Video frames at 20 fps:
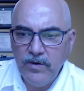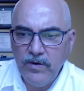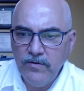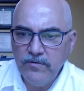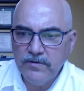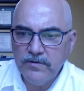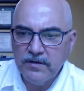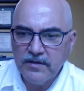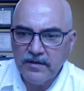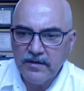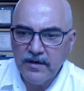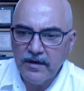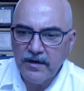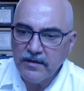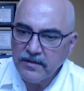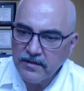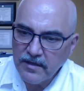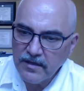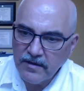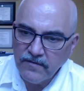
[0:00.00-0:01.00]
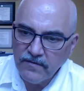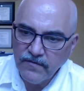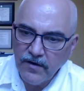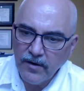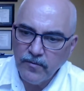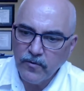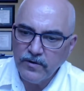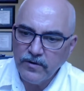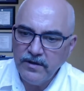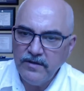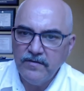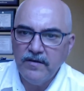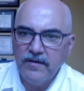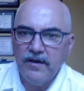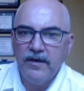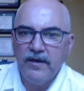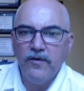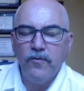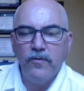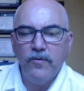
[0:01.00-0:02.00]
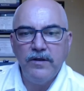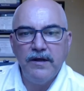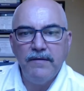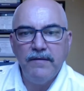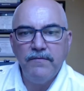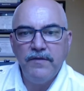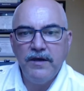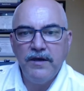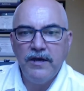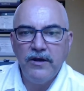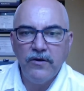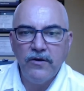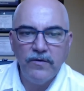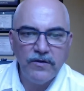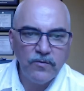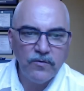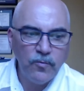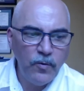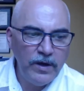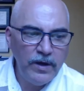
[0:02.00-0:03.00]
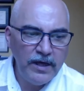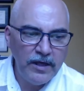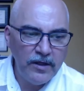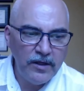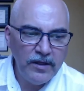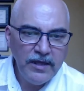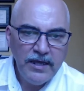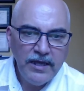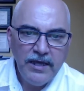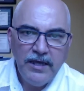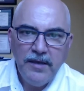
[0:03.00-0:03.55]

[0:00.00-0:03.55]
will discuss in far more detail when I'm there as well,